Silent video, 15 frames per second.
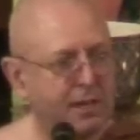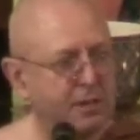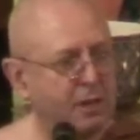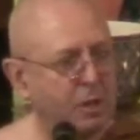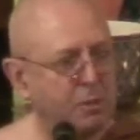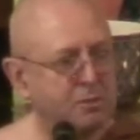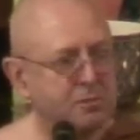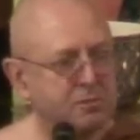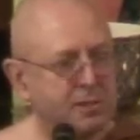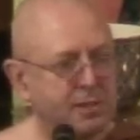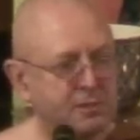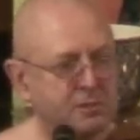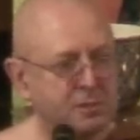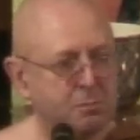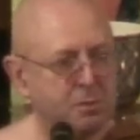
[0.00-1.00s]
no
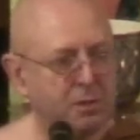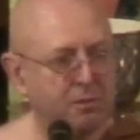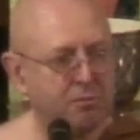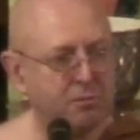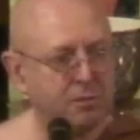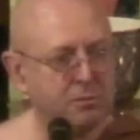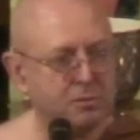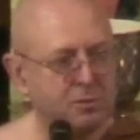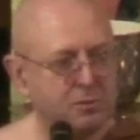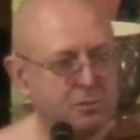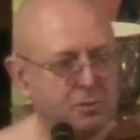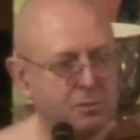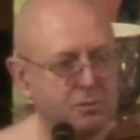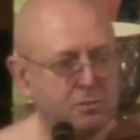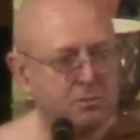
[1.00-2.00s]
irritation in my throat at
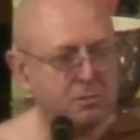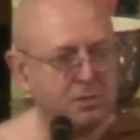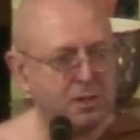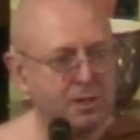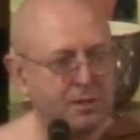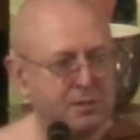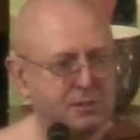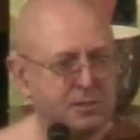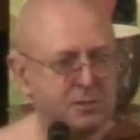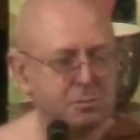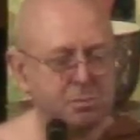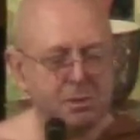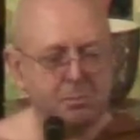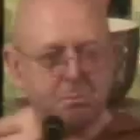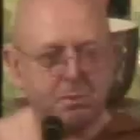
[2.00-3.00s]
all. You know, this has
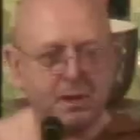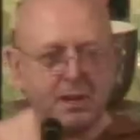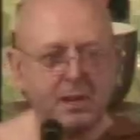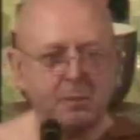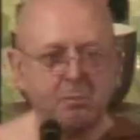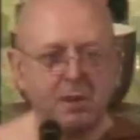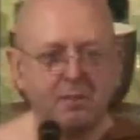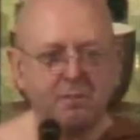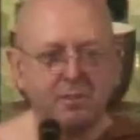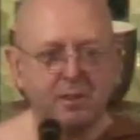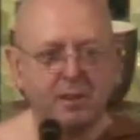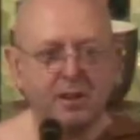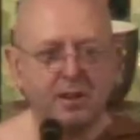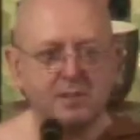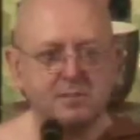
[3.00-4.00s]
been bugging me for the
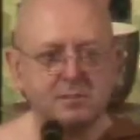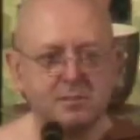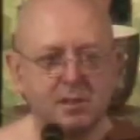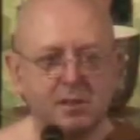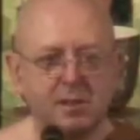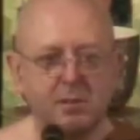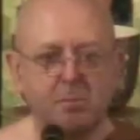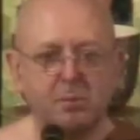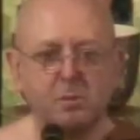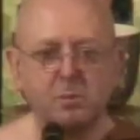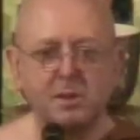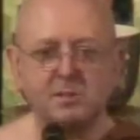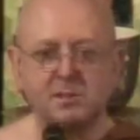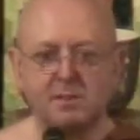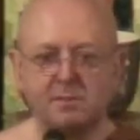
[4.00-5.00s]
last couple of
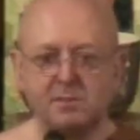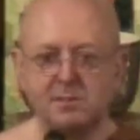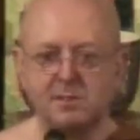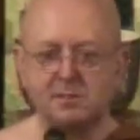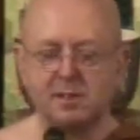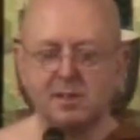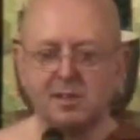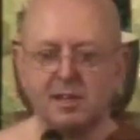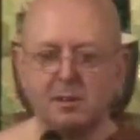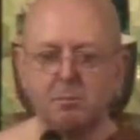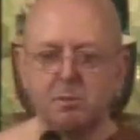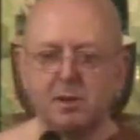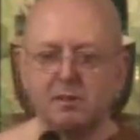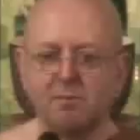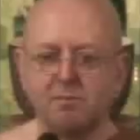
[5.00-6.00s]
weeks, ever since I came
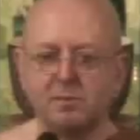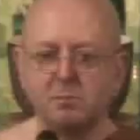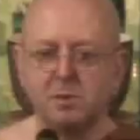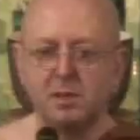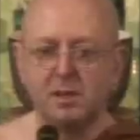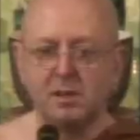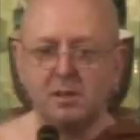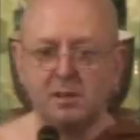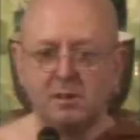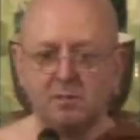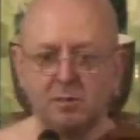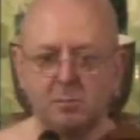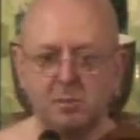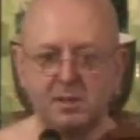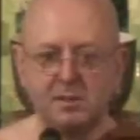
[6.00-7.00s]
back from
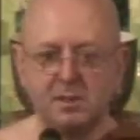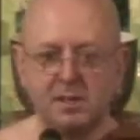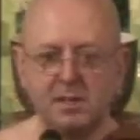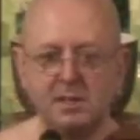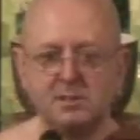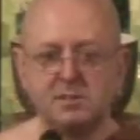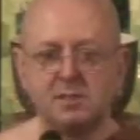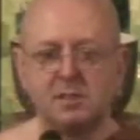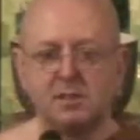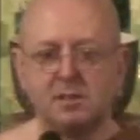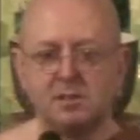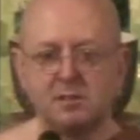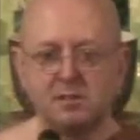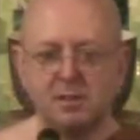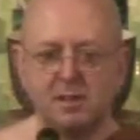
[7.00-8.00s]
Indonesia.
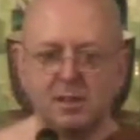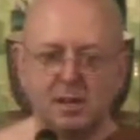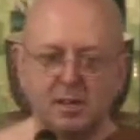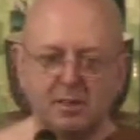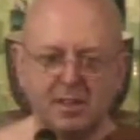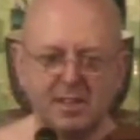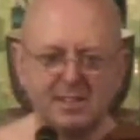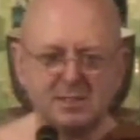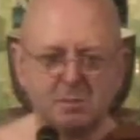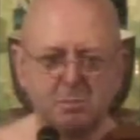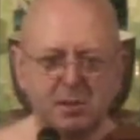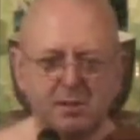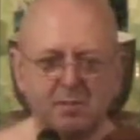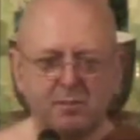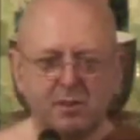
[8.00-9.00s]
You know, I think it's a
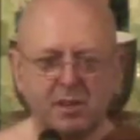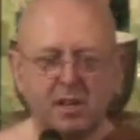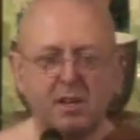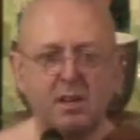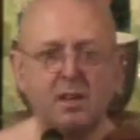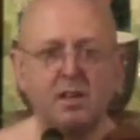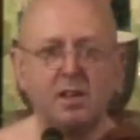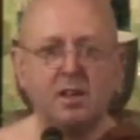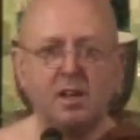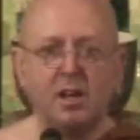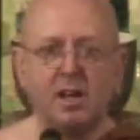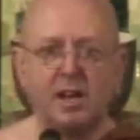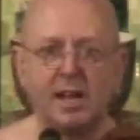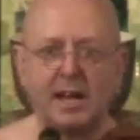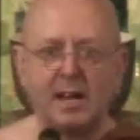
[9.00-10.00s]
bit of
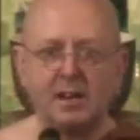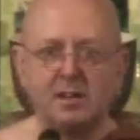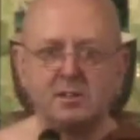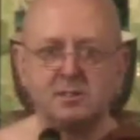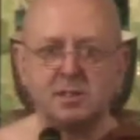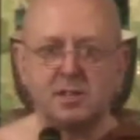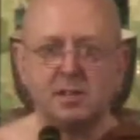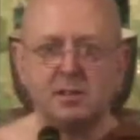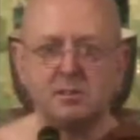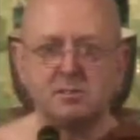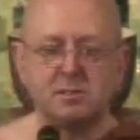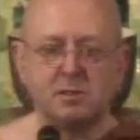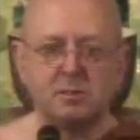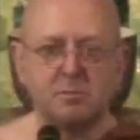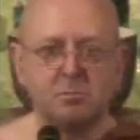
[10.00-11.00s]
an allergy.
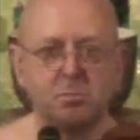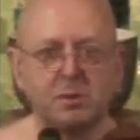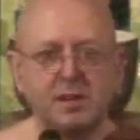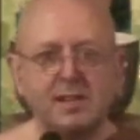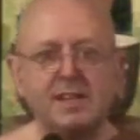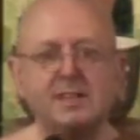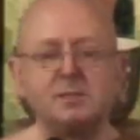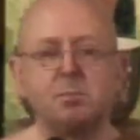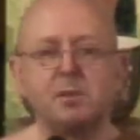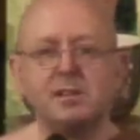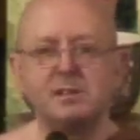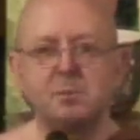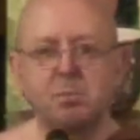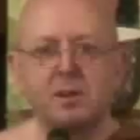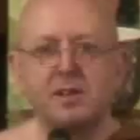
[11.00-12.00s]
So please,
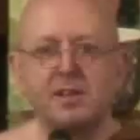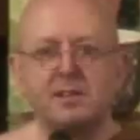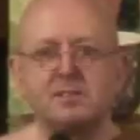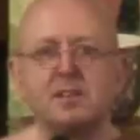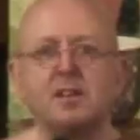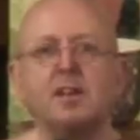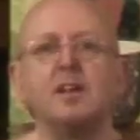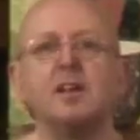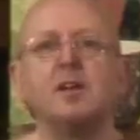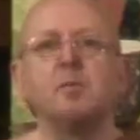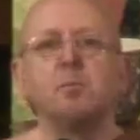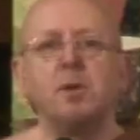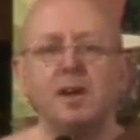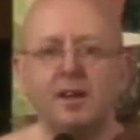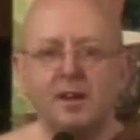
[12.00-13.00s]
please, please,
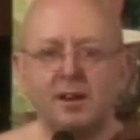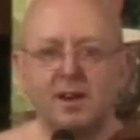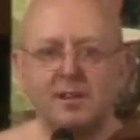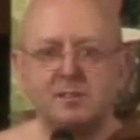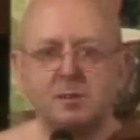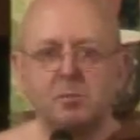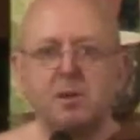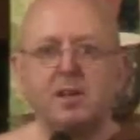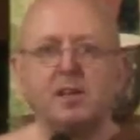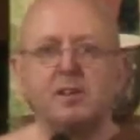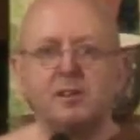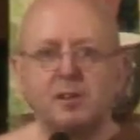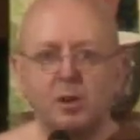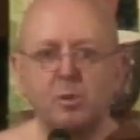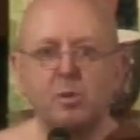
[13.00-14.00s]
be kind to me
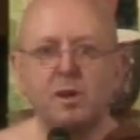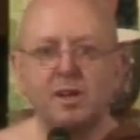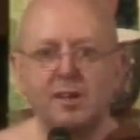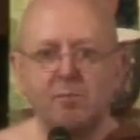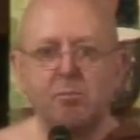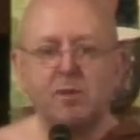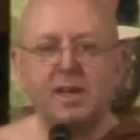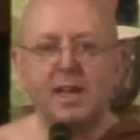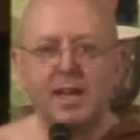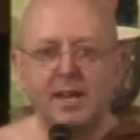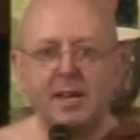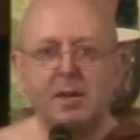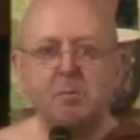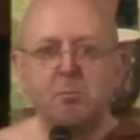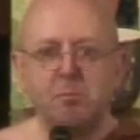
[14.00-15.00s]
and don't give me
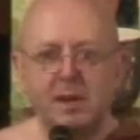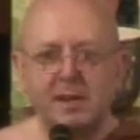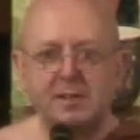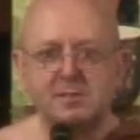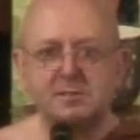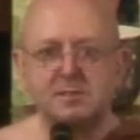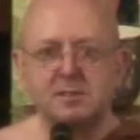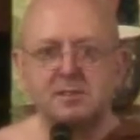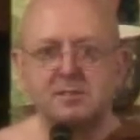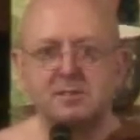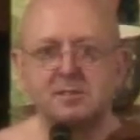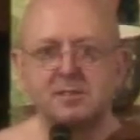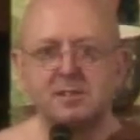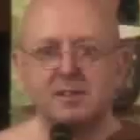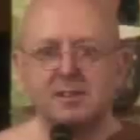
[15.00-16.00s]
any
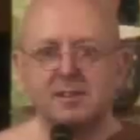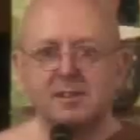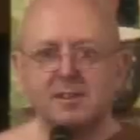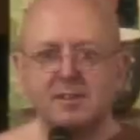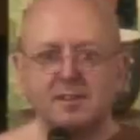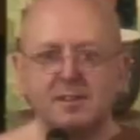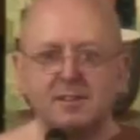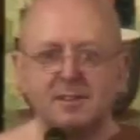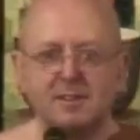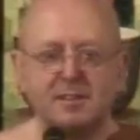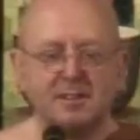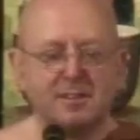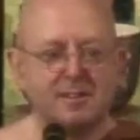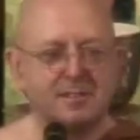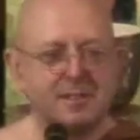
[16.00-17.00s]
medicines.
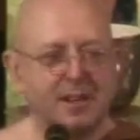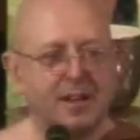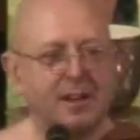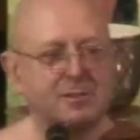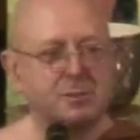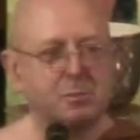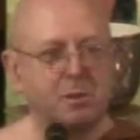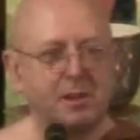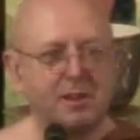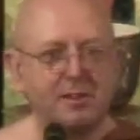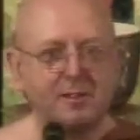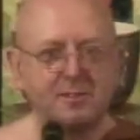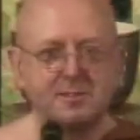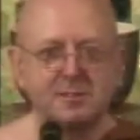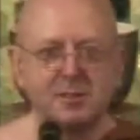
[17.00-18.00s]
Because the last week I
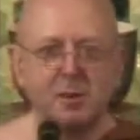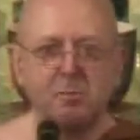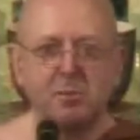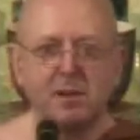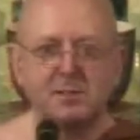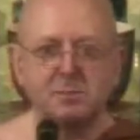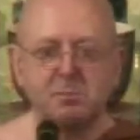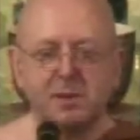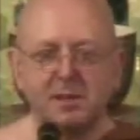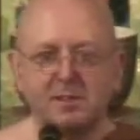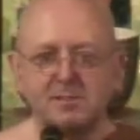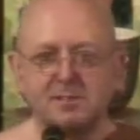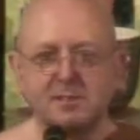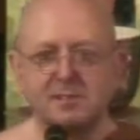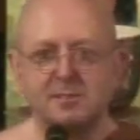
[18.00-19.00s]
got so much
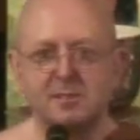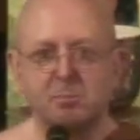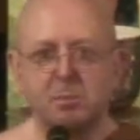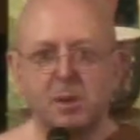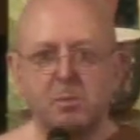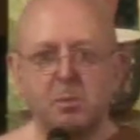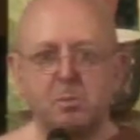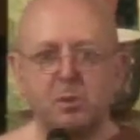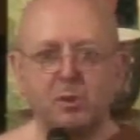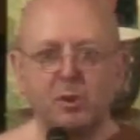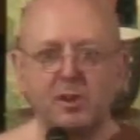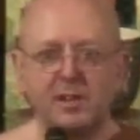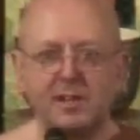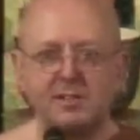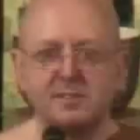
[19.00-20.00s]
medicines, and people put on
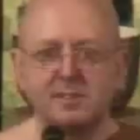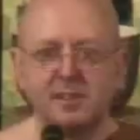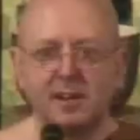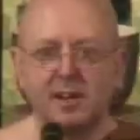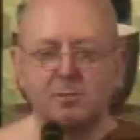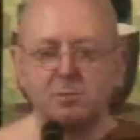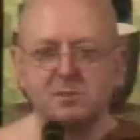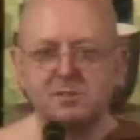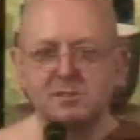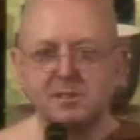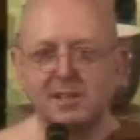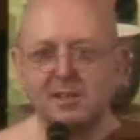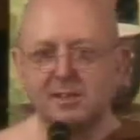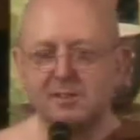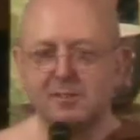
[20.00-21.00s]
the internet I was
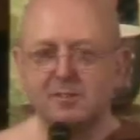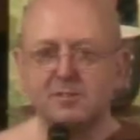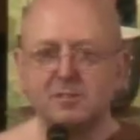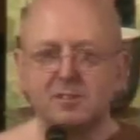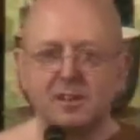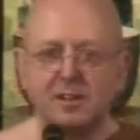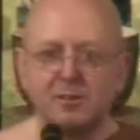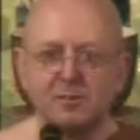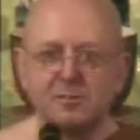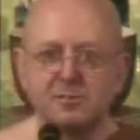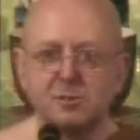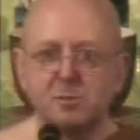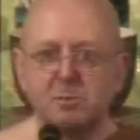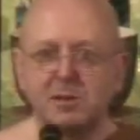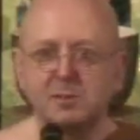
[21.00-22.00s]
sick, and God, I got
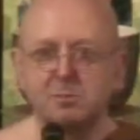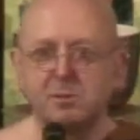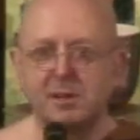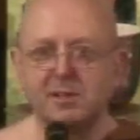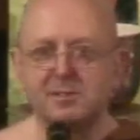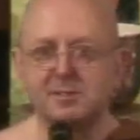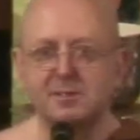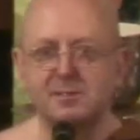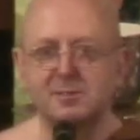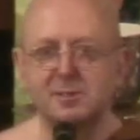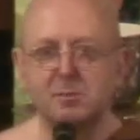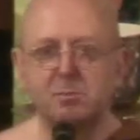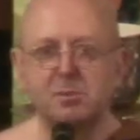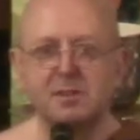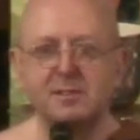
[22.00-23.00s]
too much medicine, so
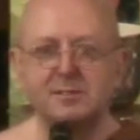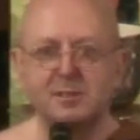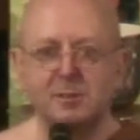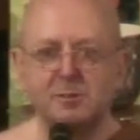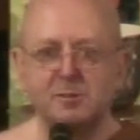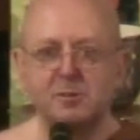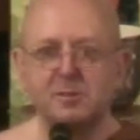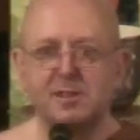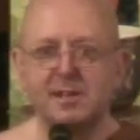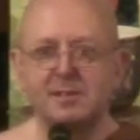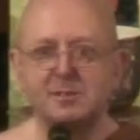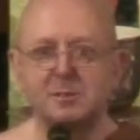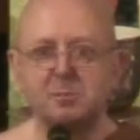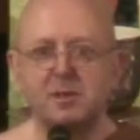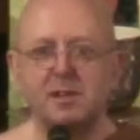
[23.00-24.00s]
please don't do that
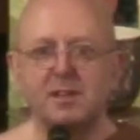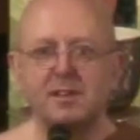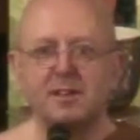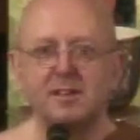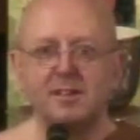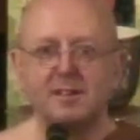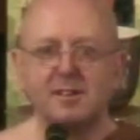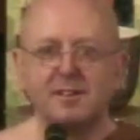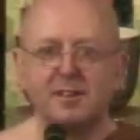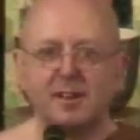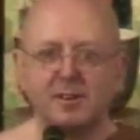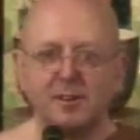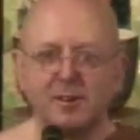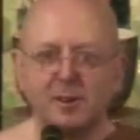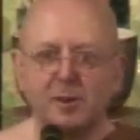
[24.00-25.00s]
to me. I
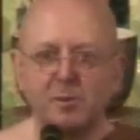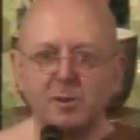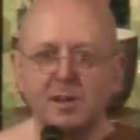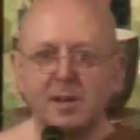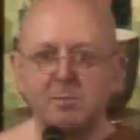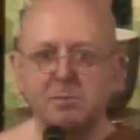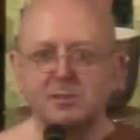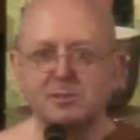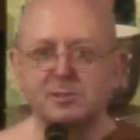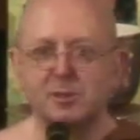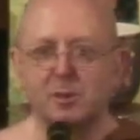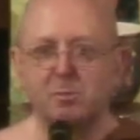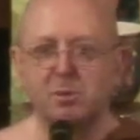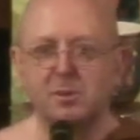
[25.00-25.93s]
got a whole chemist shop.